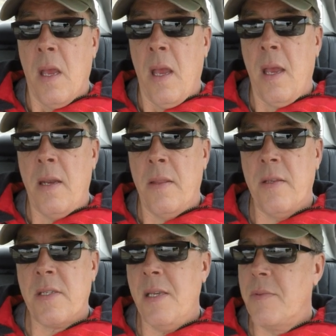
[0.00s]
And
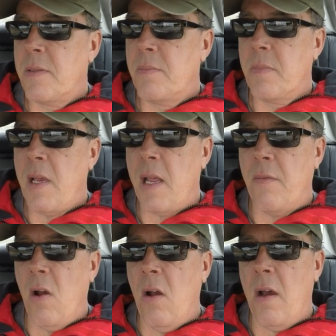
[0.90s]
this seems kind of
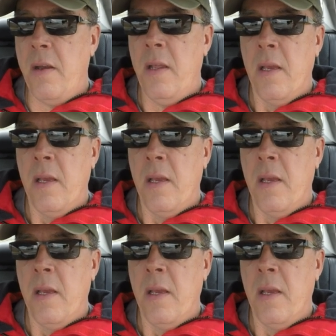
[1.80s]
odd.